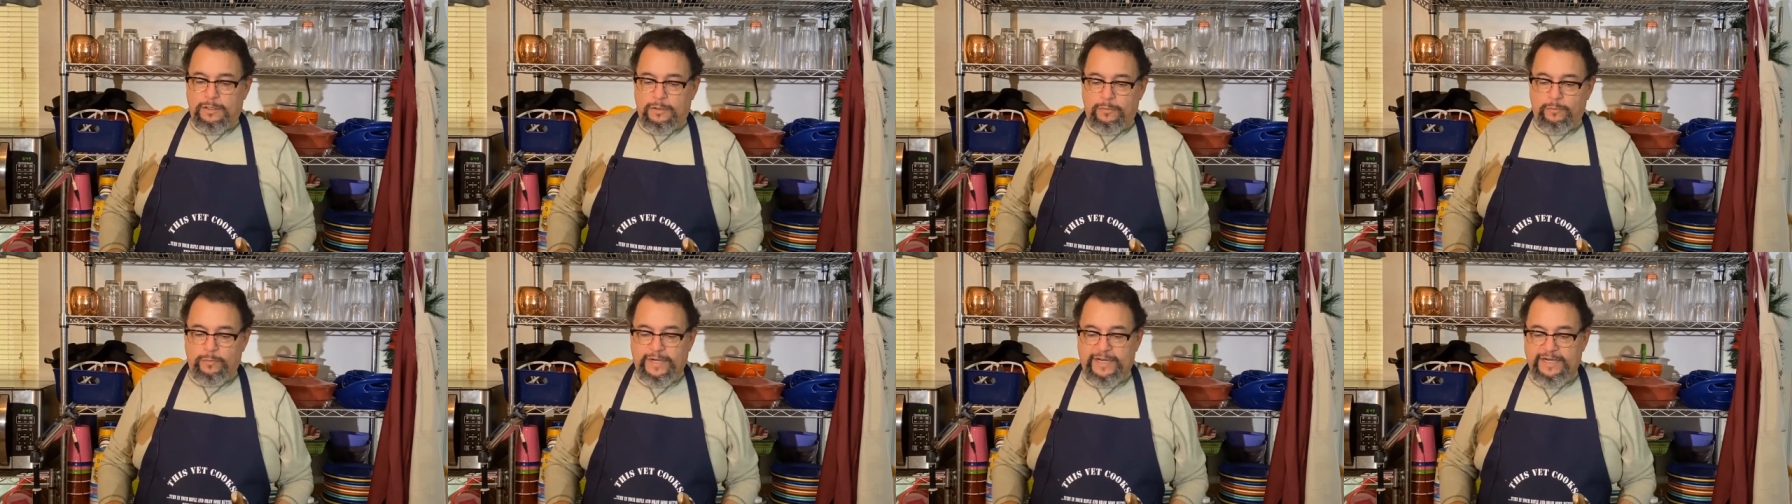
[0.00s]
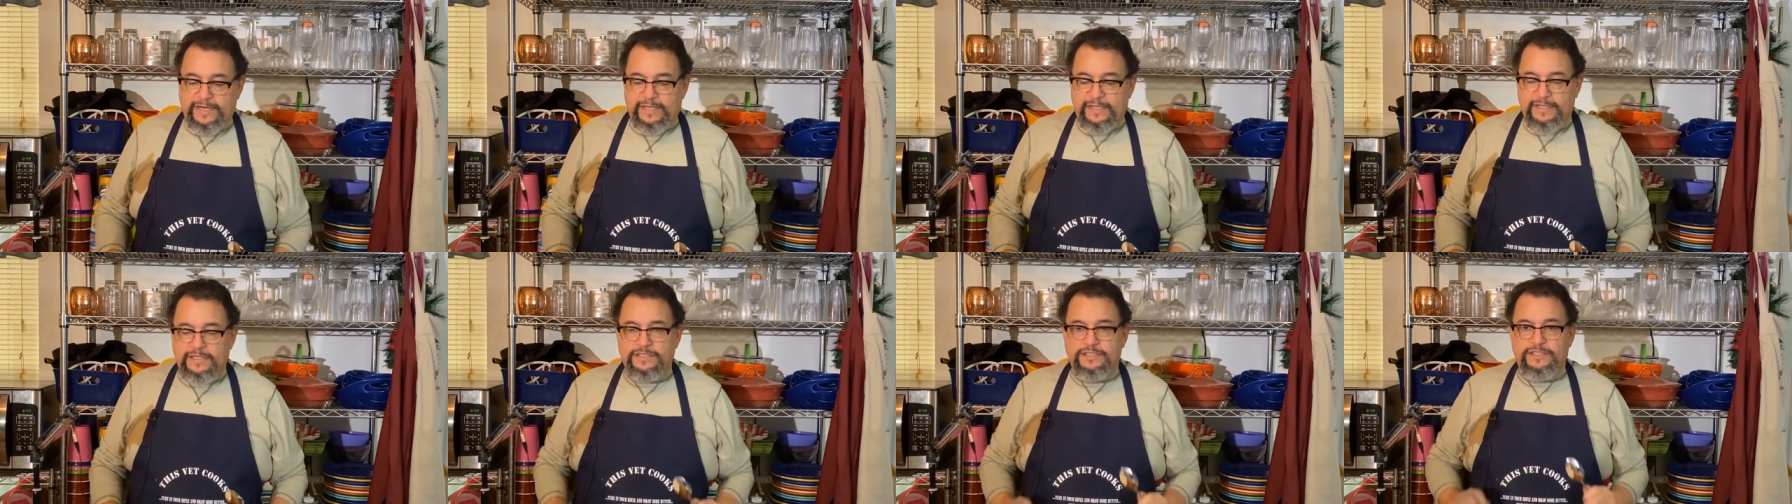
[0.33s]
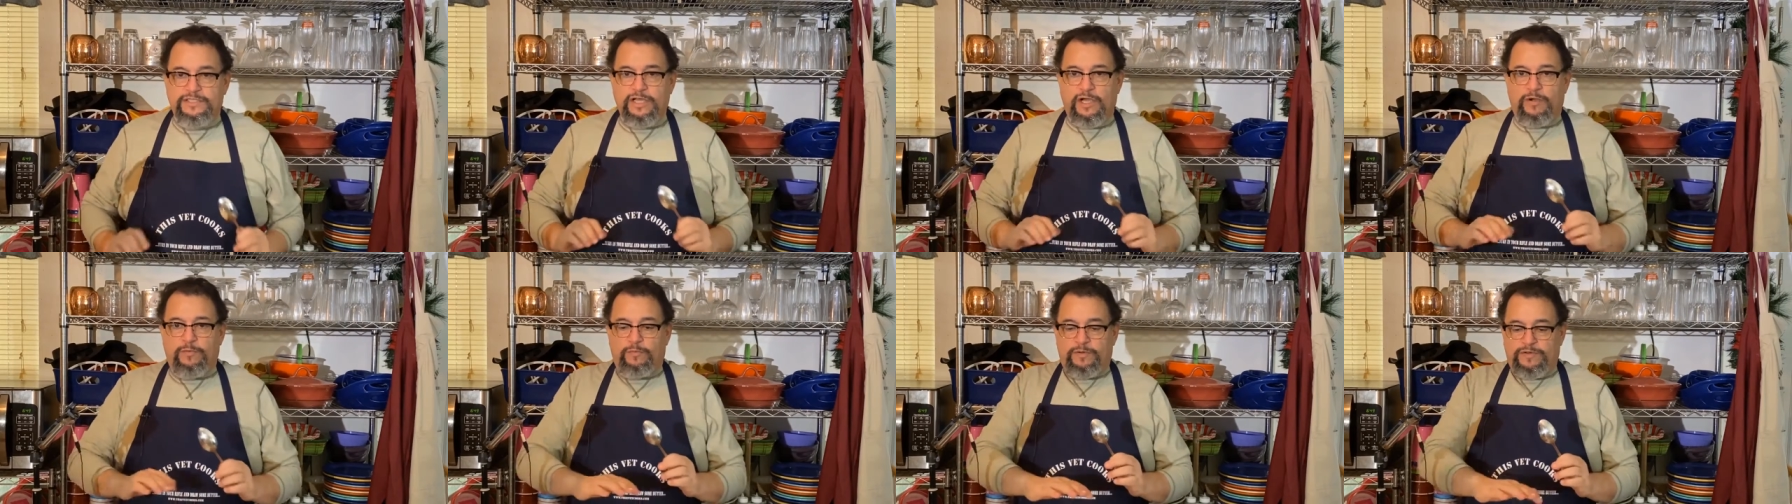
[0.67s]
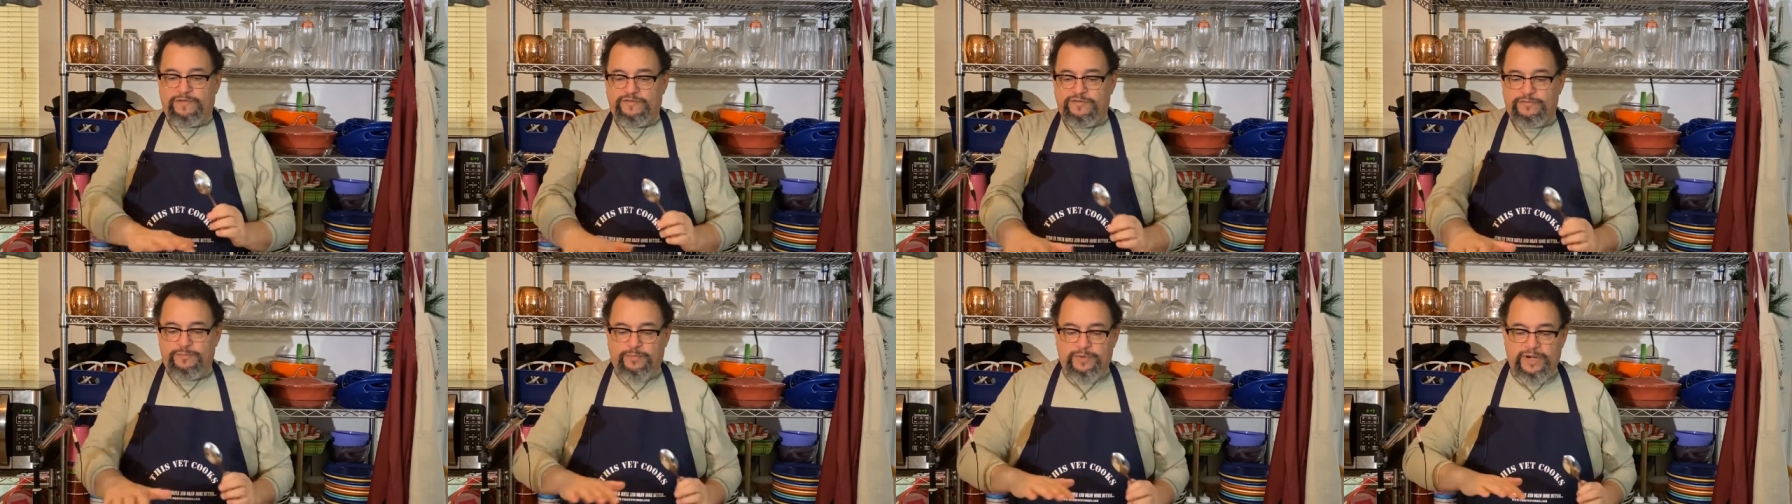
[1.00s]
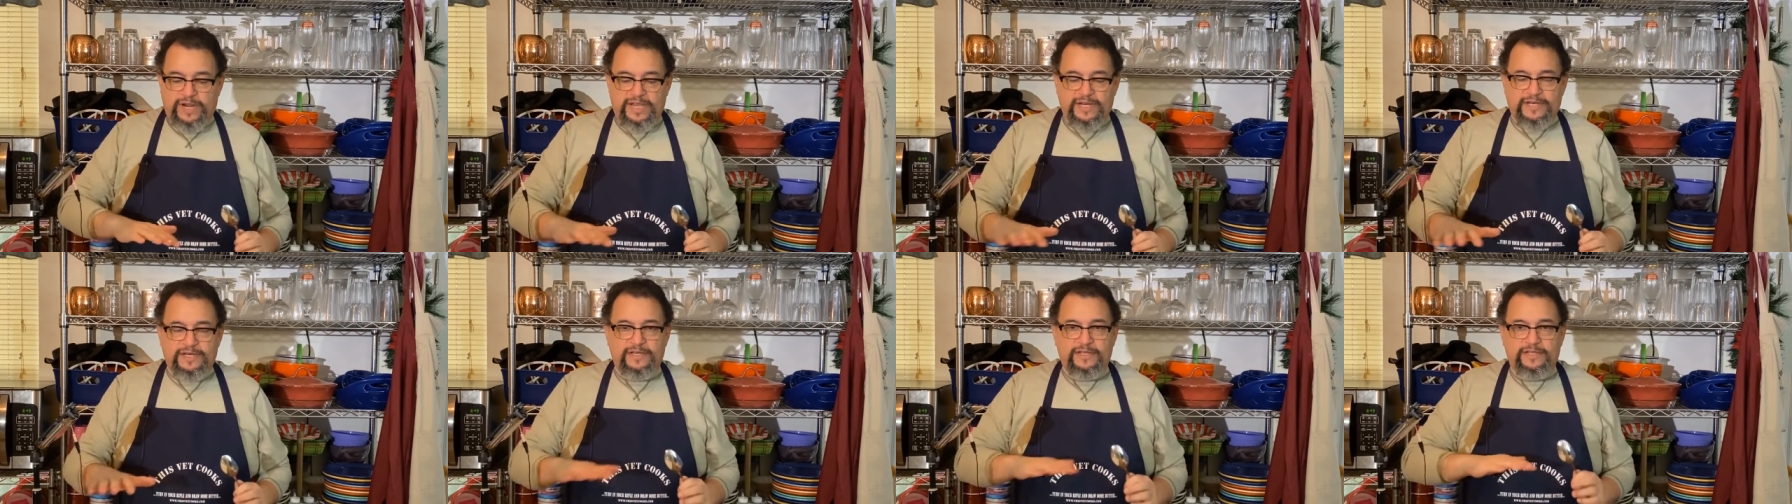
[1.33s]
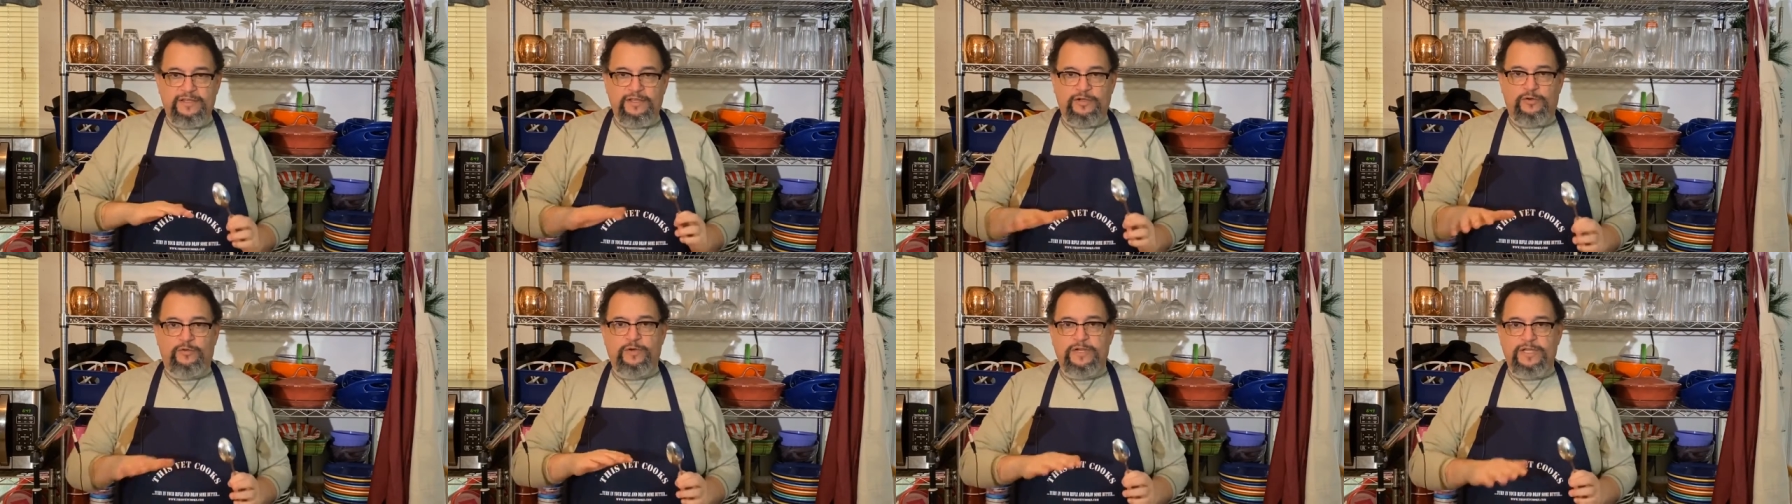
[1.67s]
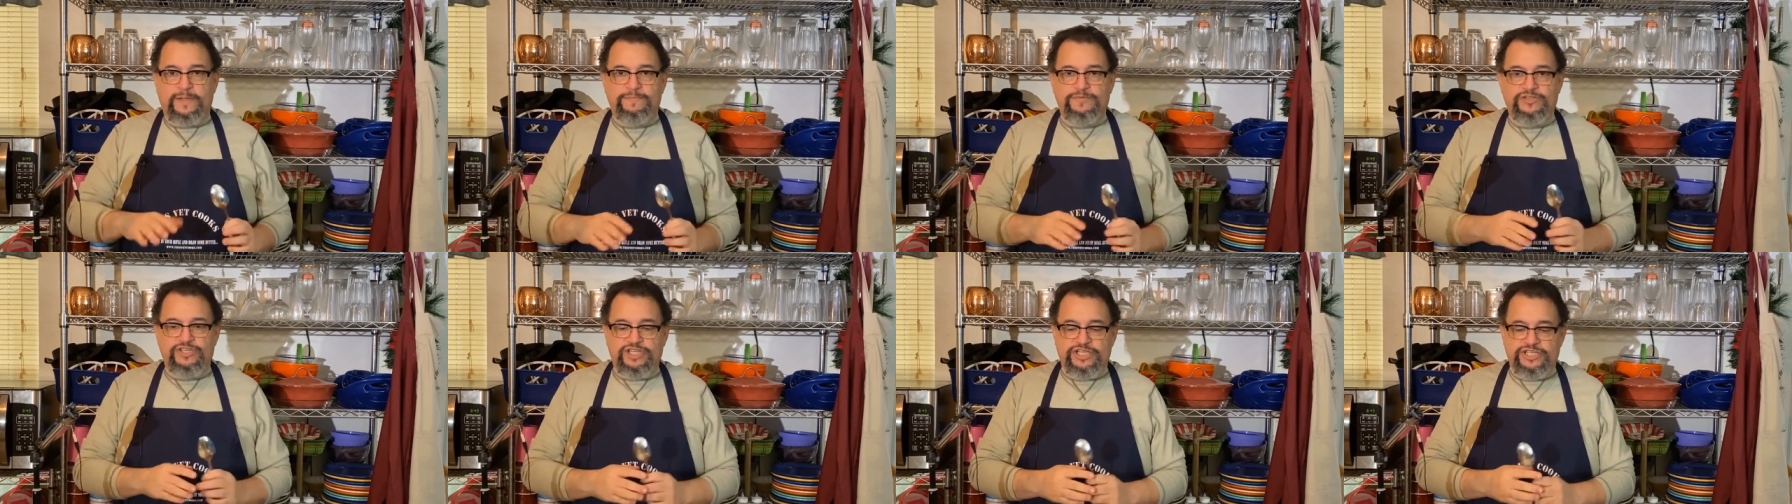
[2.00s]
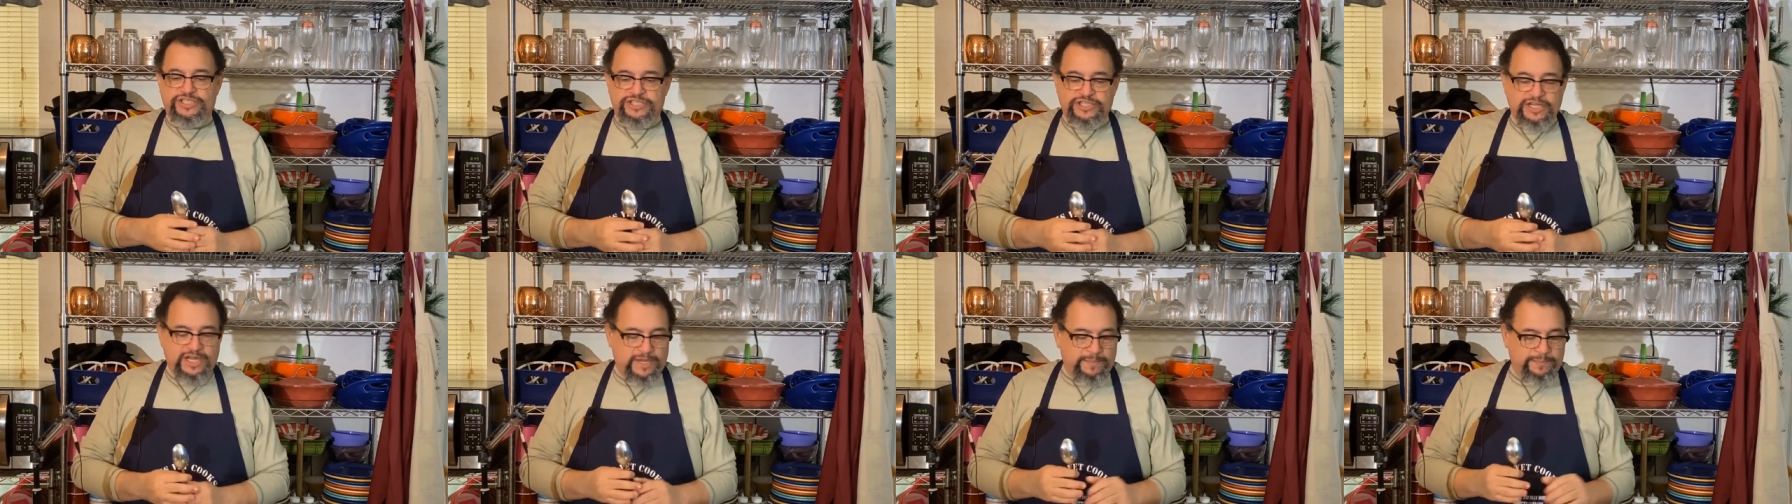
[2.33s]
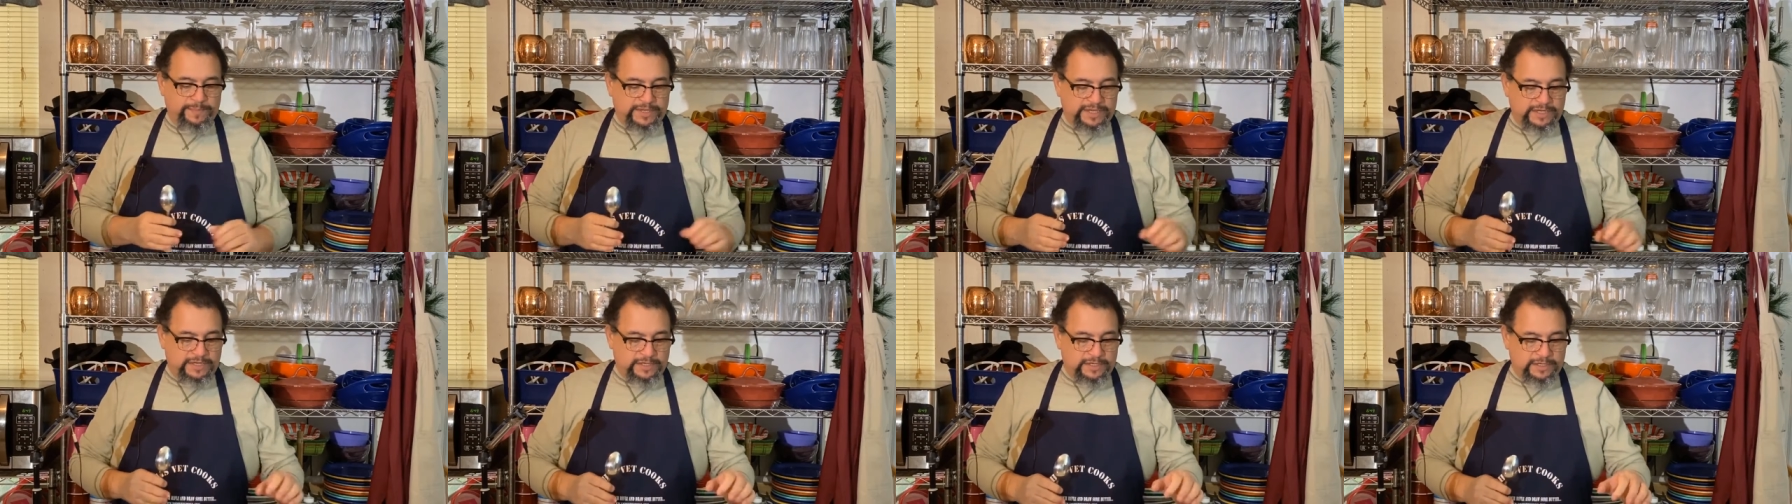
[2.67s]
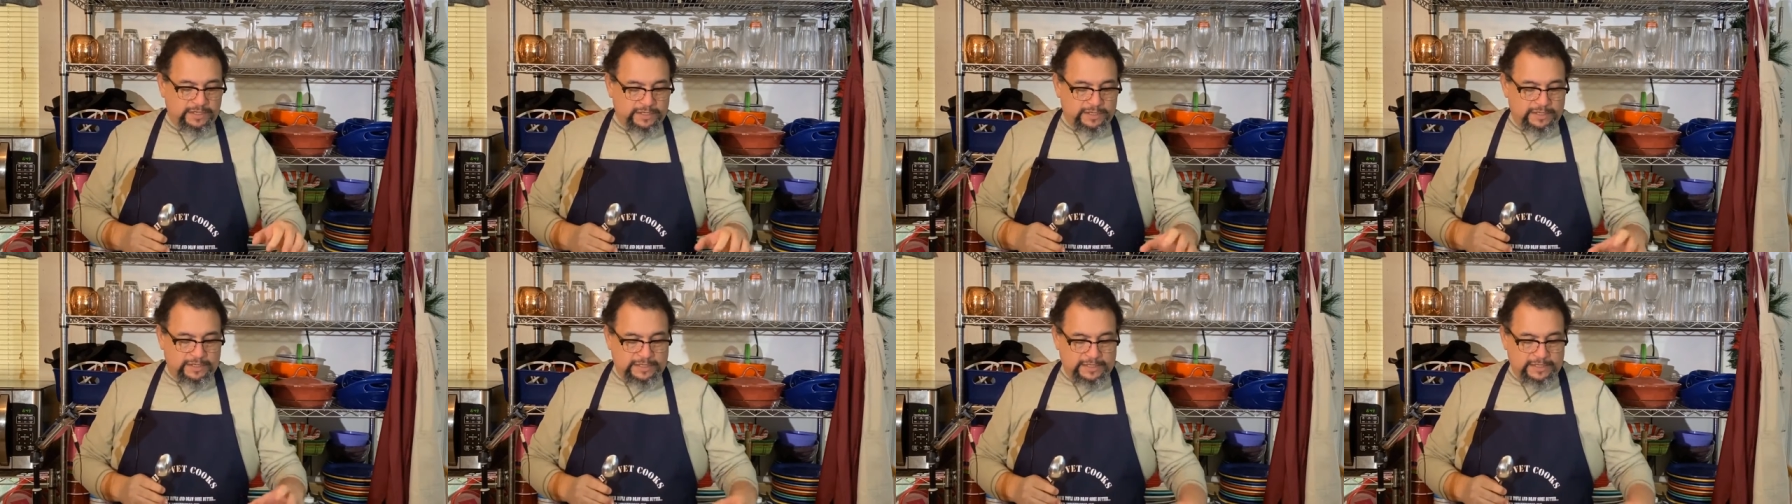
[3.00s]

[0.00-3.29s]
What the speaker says: Alrighty, so we spread the cream cheese topping.